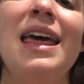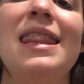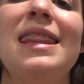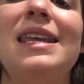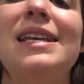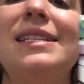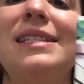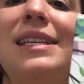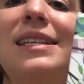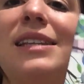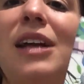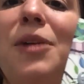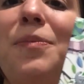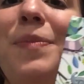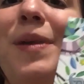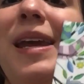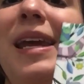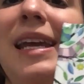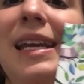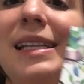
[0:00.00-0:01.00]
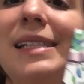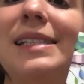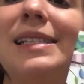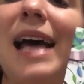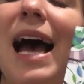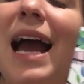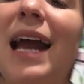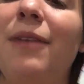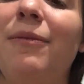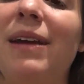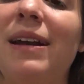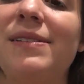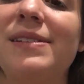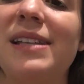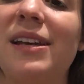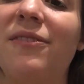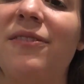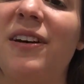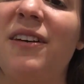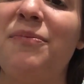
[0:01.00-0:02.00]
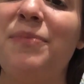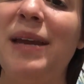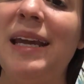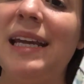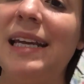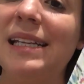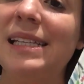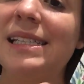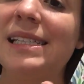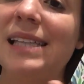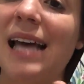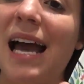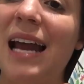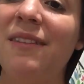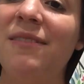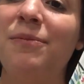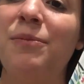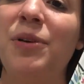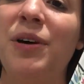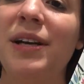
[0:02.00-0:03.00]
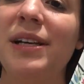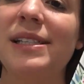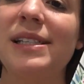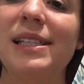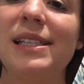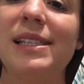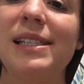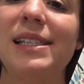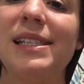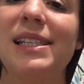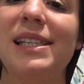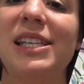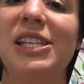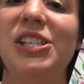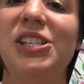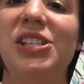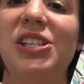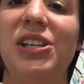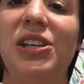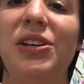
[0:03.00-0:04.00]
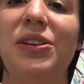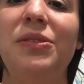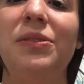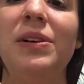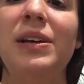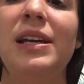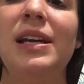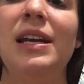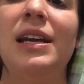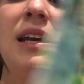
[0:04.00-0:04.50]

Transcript: This is our Peek Inside. We have several Peek Inside books. This is the zoo.